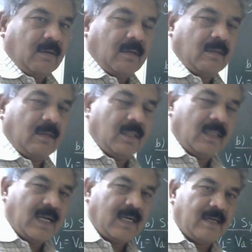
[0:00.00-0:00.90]
in
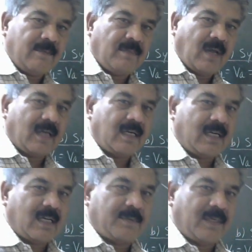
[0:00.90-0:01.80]
that arc
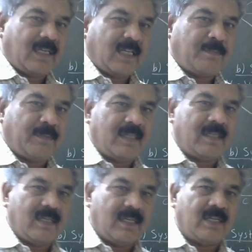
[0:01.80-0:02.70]
interruption takes place
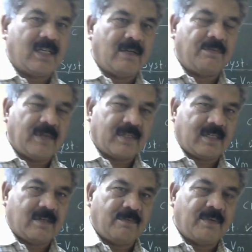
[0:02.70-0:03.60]
initially. First
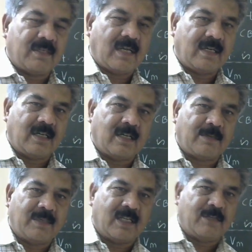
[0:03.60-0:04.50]
arc
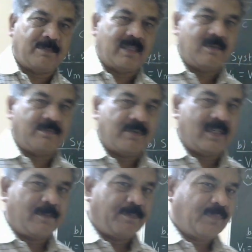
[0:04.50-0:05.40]
interruption takes place in phase
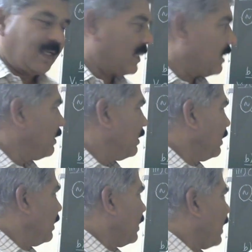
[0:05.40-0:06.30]
A.
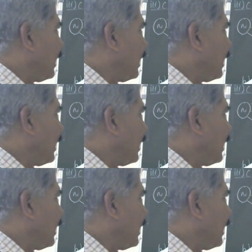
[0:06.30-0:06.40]
At